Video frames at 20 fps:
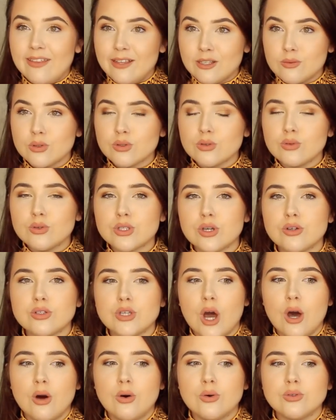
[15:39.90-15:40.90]
And this was also
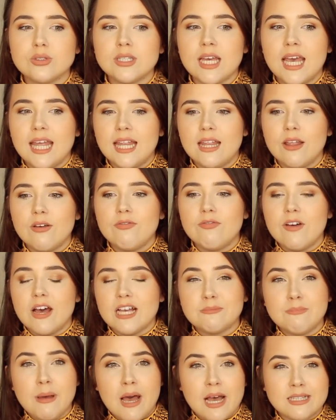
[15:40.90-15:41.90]
told in
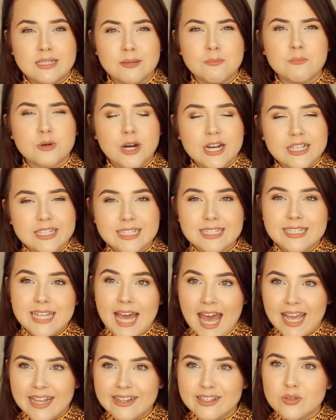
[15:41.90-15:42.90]
first person present
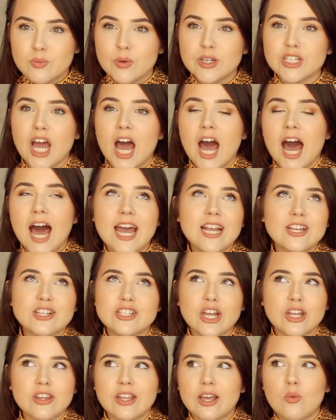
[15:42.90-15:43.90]
tense, which I
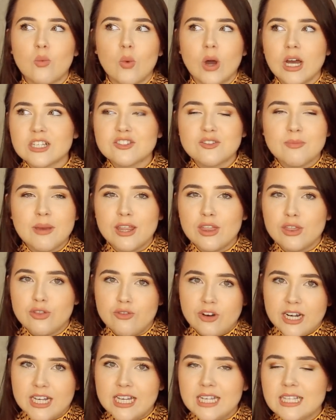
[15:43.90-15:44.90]
just don't think works for me in
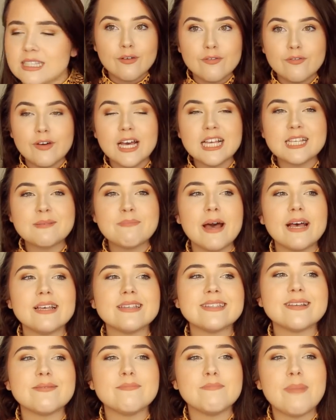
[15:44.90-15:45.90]
thrillers. First
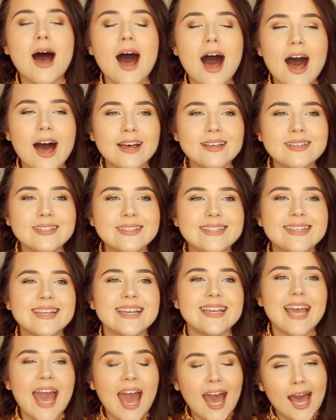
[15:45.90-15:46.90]
person past,
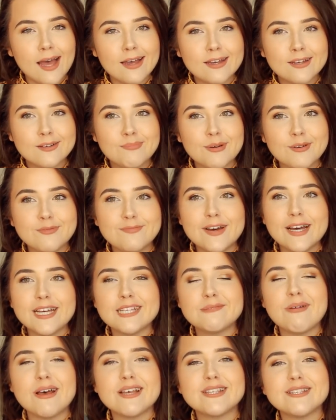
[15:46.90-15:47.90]
yeah. But
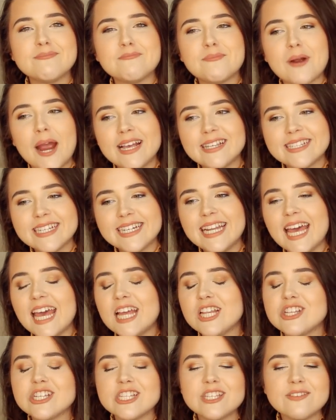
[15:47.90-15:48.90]
first person present,
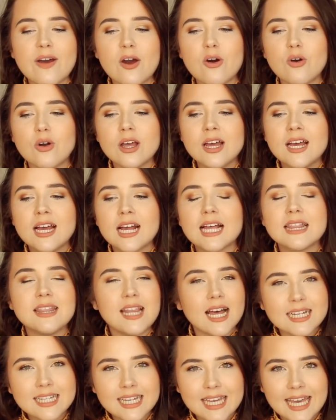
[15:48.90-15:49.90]
it just felt
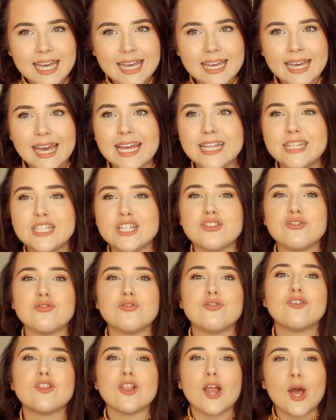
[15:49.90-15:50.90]
clunky. It
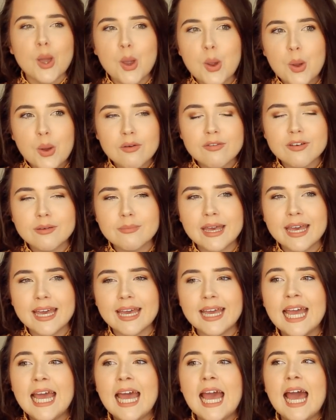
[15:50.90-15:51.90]
didn't flow for
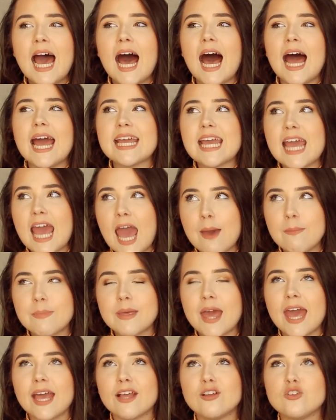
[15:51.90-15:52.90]
me. I kept
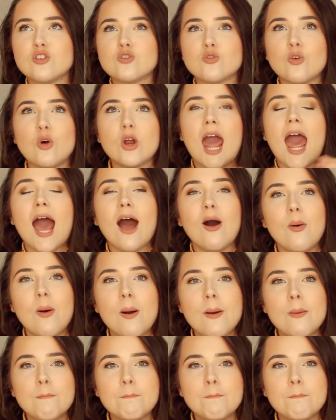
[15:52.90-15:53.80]
getting drawn out